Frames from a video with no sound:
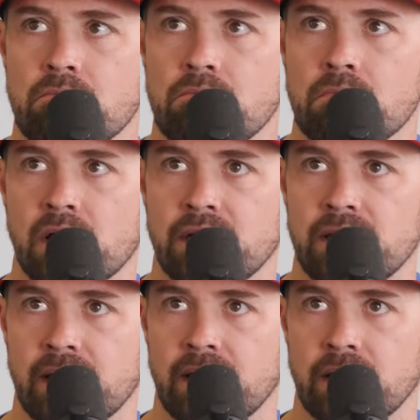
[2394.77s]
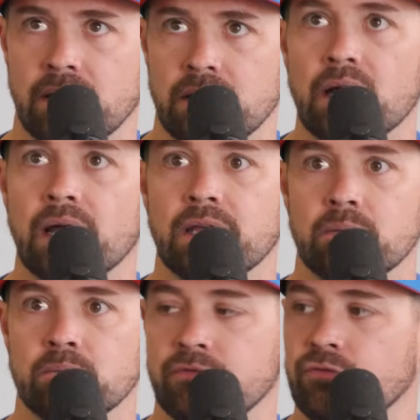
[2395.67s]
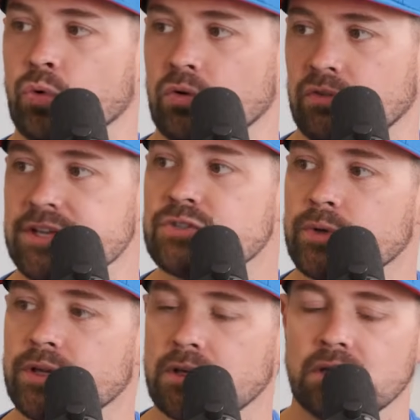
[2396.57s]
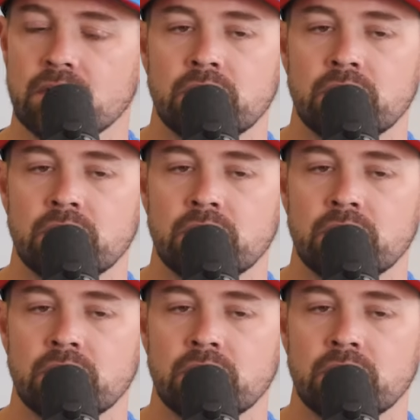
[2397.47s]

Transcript: Monday night before race week.